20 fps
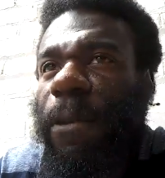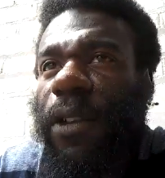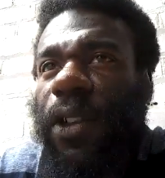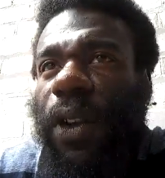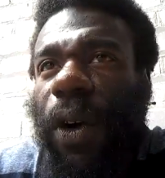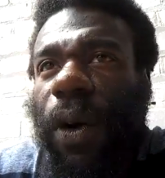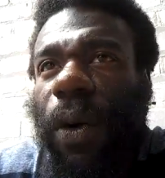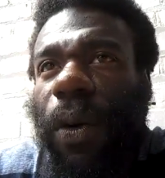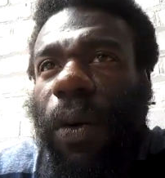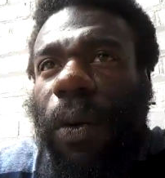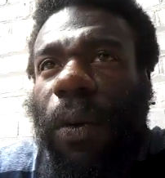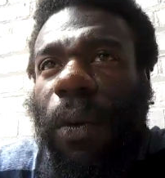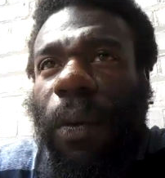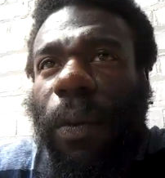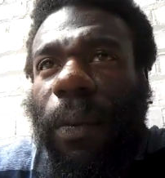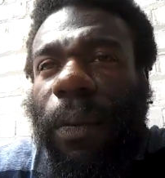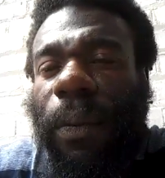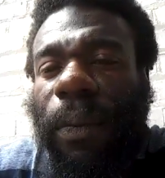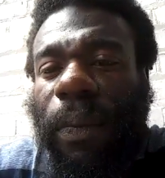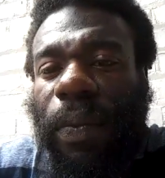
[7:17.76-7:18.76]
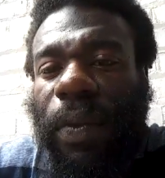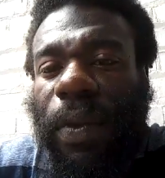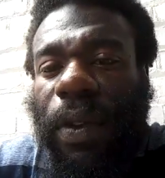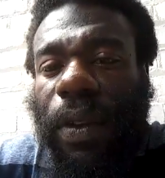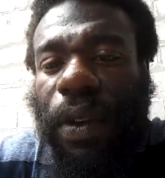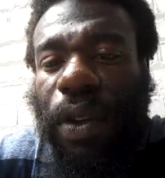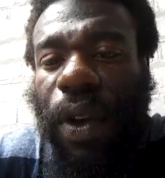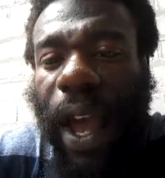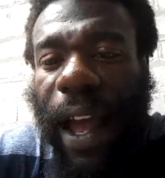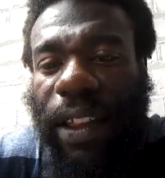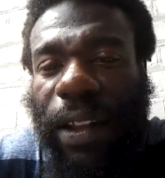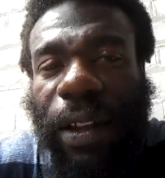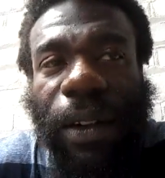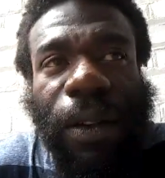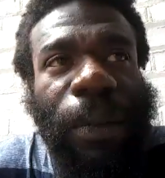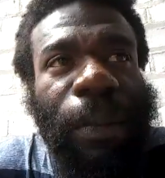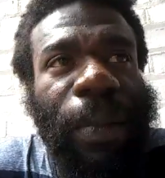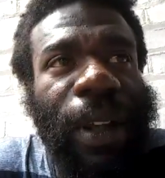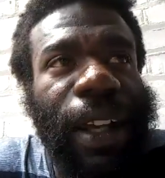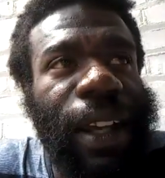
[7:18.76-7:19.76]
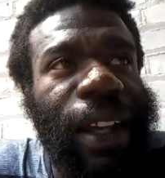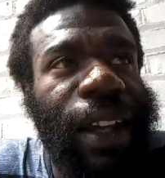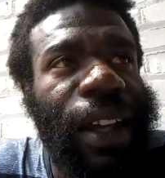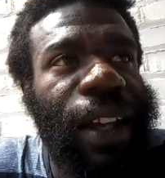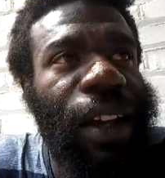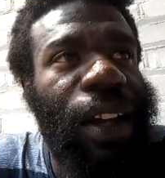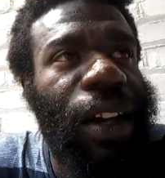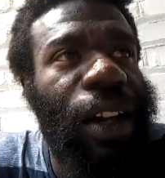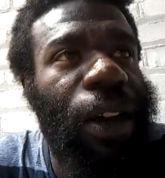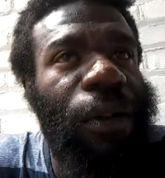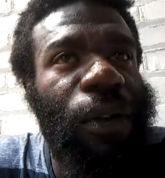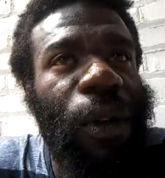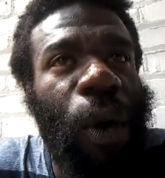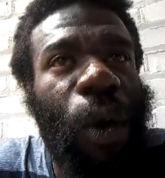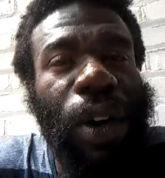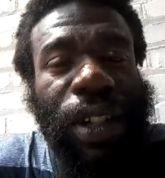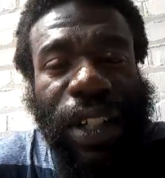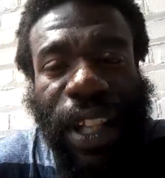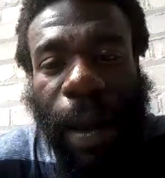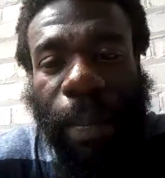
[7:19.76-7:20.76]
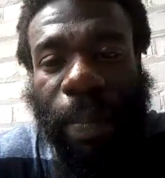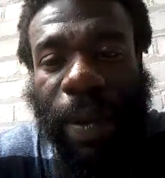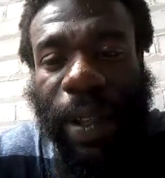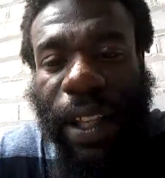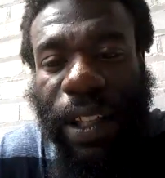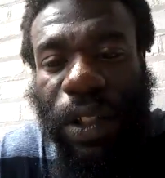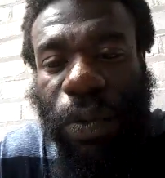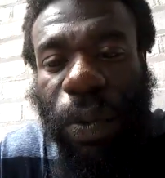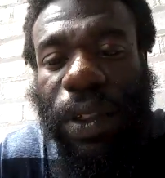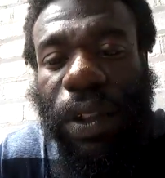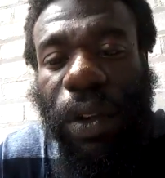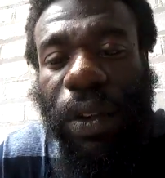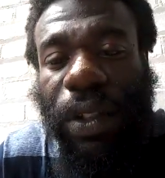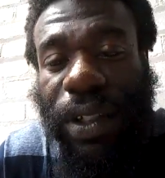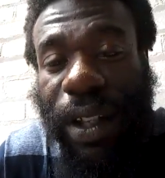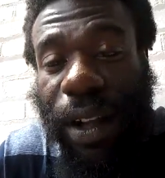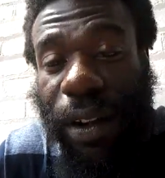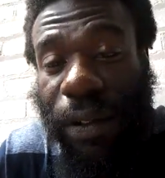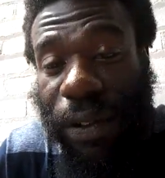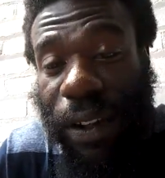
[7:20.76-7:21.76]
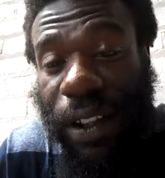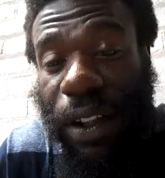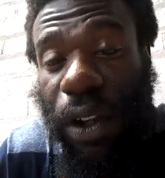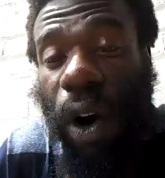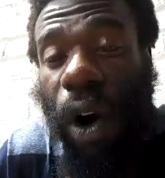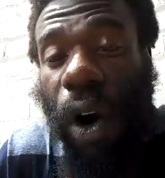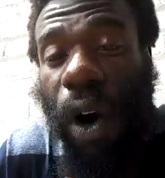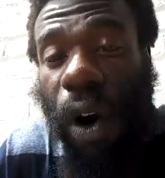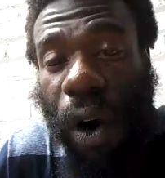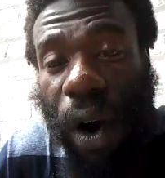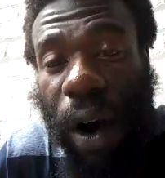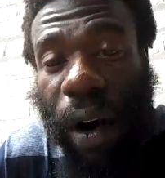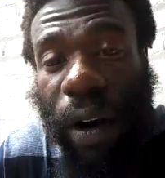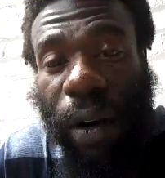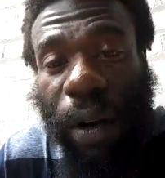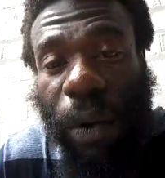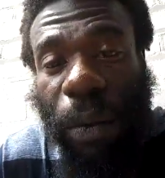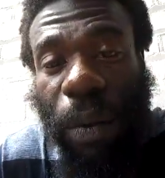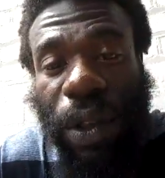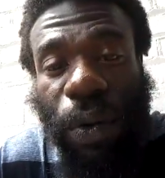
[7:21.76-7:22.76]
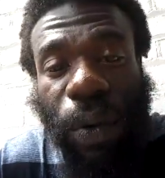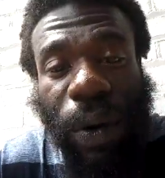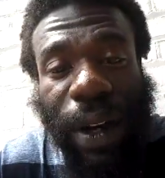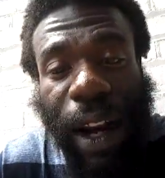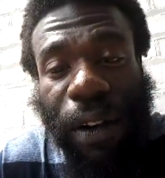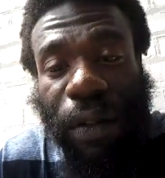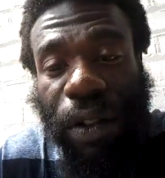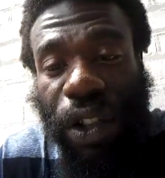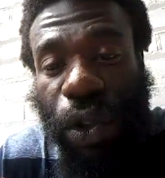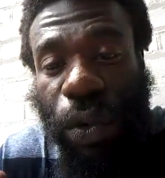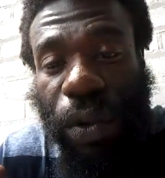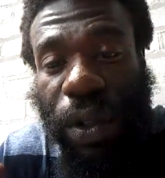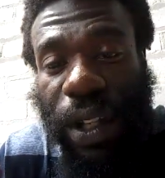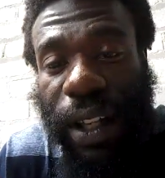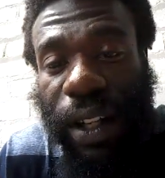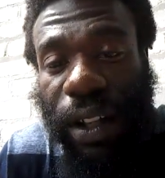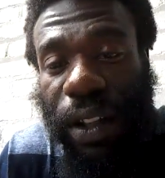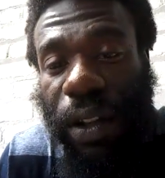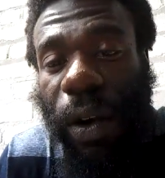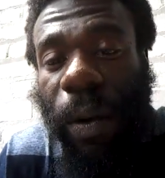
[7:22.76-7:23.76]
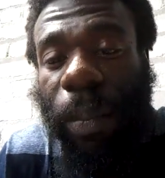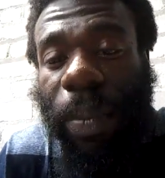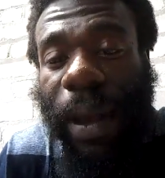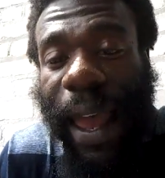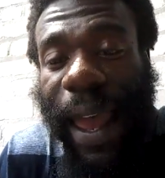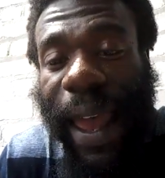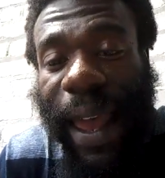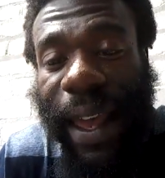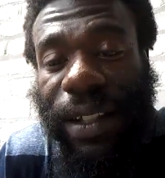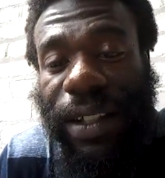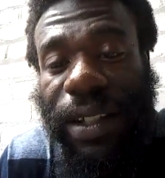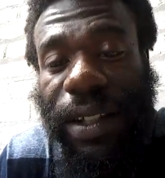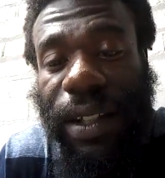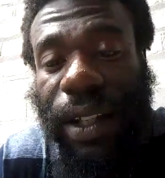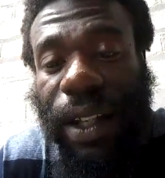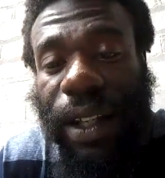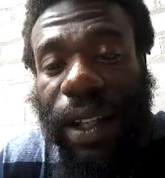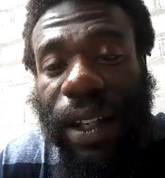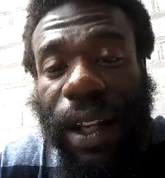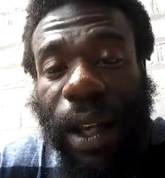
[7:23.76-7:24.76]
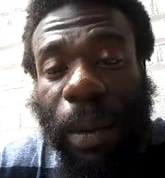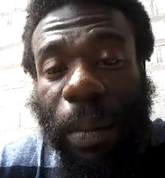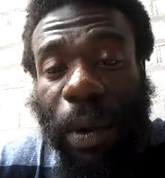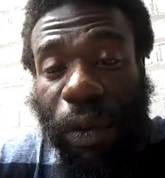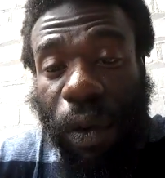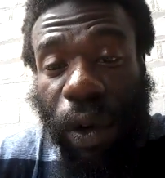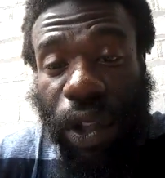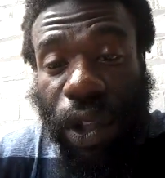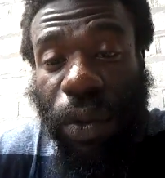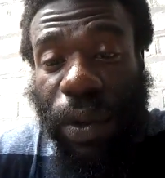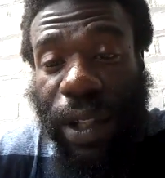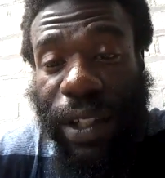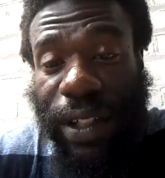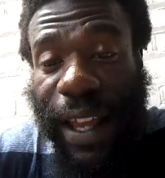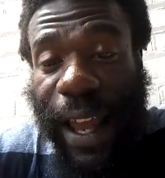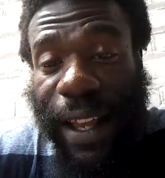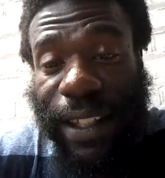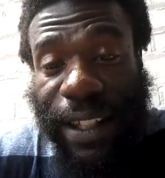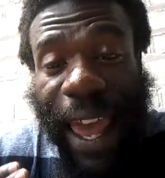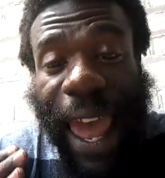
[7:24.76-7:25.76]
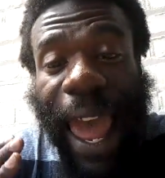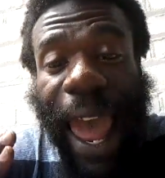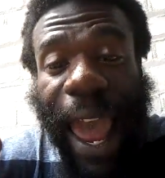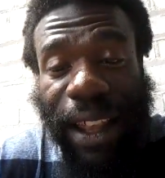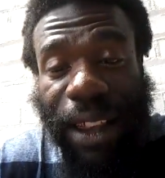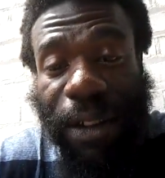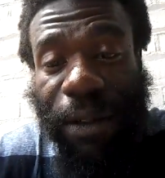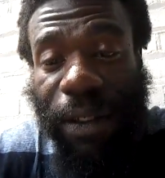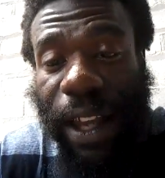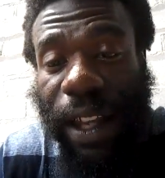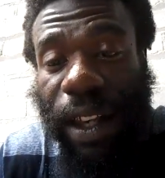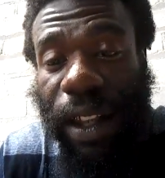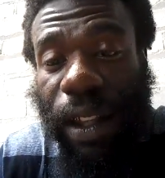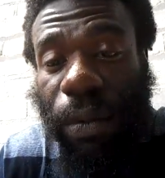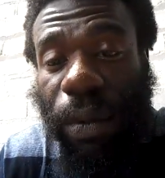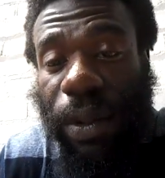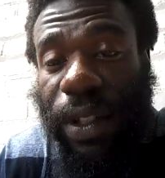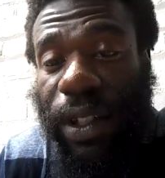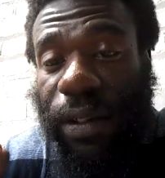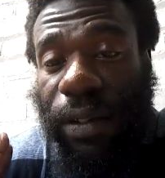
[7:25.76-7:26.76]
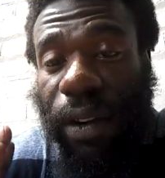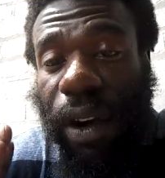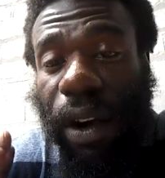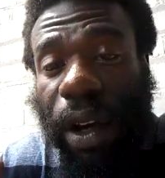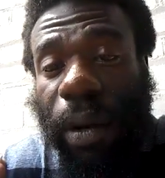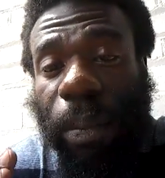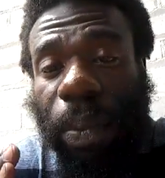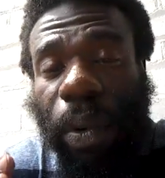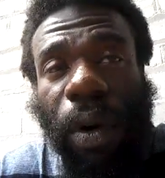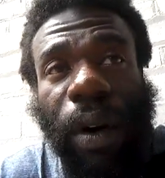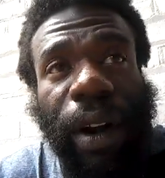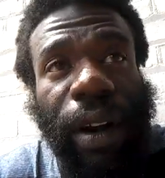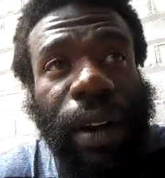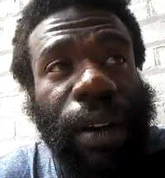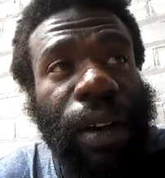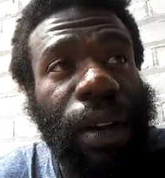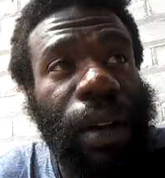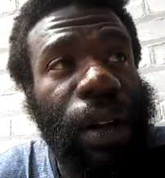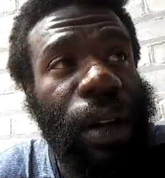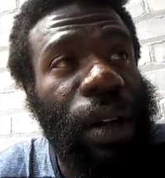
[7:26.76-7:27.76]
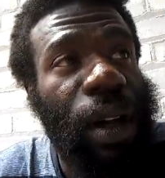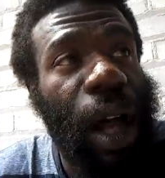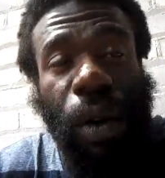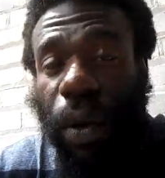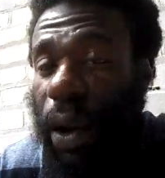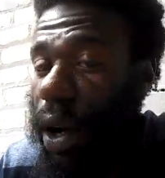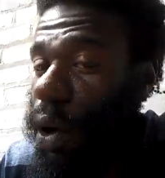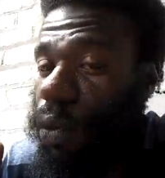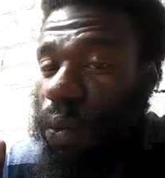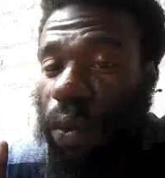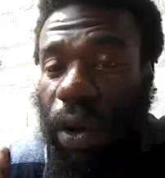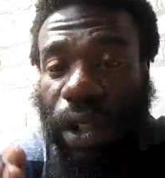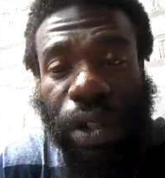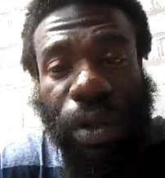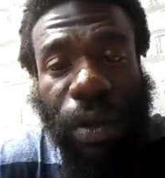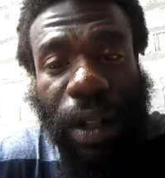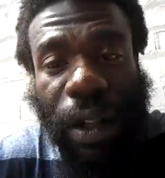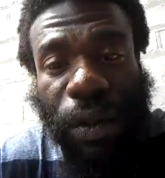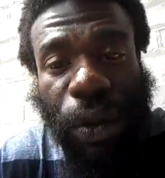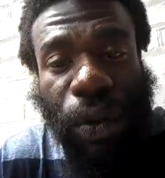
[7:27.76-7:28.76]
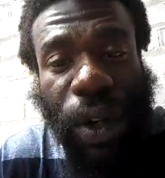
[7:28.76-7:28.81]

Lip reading: So you have to be, of course, at peace with yourself and your heart with whatever you did in your past before you decide to activate it, which is very important. I don't care what you did.